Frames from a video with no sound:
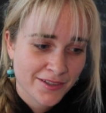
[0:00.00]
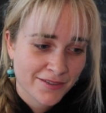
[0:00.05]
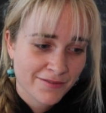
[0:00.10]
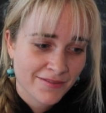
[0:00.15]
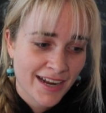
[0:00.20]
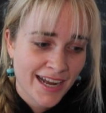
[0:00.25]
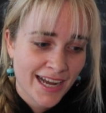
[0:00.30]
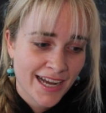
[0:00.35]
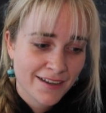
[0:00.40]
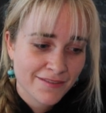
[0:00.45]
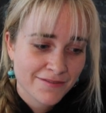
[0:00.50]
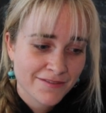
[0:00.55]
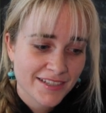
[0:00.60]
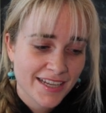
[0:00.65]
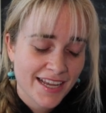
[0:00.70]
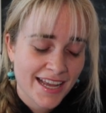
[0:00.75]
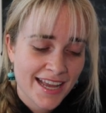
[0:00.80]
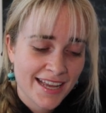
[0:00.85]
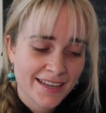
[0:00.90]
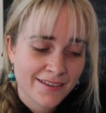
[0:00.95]
on the raft,
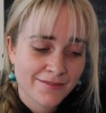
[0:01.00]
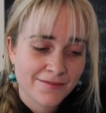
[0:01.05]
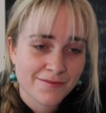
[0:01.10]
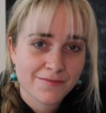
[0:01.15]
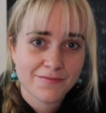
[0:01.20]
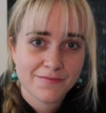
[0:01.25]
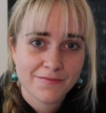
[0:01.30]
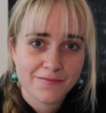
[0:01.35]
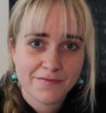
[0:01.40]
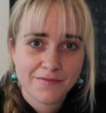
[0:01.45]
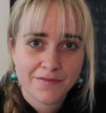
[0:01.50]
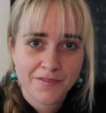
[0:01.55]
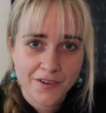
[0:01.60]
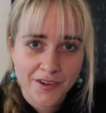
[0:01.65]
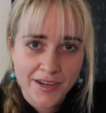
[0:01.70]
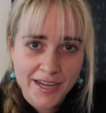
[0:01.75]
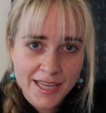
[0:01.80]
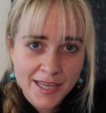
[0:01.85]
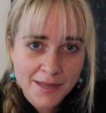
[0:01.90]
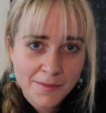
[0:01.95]
and
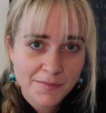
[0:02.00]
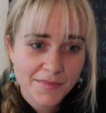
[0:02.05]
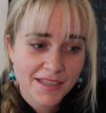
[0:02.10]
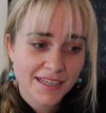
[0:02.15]
for him